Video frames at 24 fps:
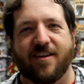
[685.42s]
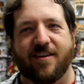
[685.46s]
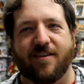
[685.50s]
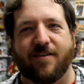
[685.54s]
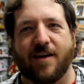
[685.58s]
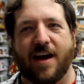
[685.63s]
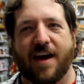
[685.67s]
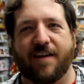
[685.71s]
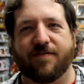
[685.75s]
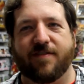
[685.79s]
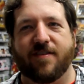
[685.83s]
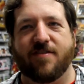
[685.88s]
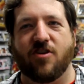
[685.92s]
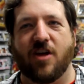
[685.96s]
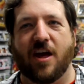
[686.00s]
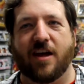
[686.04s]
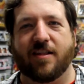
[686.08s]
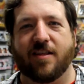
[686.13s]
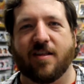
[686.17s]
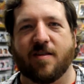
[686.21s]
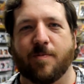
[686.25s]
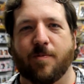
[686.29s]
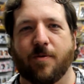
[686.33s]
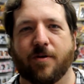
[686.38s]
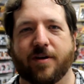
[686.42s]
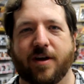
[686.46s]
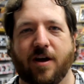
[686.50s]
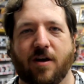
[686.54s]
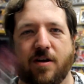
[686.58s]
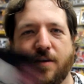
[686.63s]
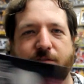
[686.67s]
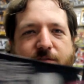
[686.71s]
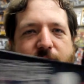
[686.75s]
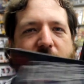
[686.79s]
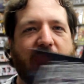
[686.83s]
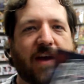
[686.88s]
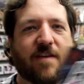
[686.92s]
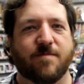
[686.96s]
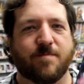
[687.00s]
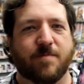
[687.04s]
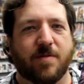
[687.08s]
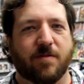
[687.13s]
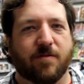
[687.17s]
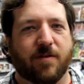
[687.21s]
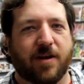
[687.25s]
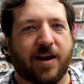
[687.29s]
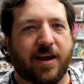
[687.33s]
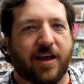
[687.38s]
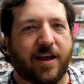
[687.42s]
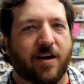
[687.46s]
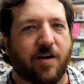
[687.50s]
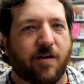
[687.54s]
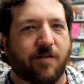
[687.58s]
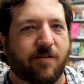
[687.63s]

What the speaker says: You have to check this book out if you haven't been reading it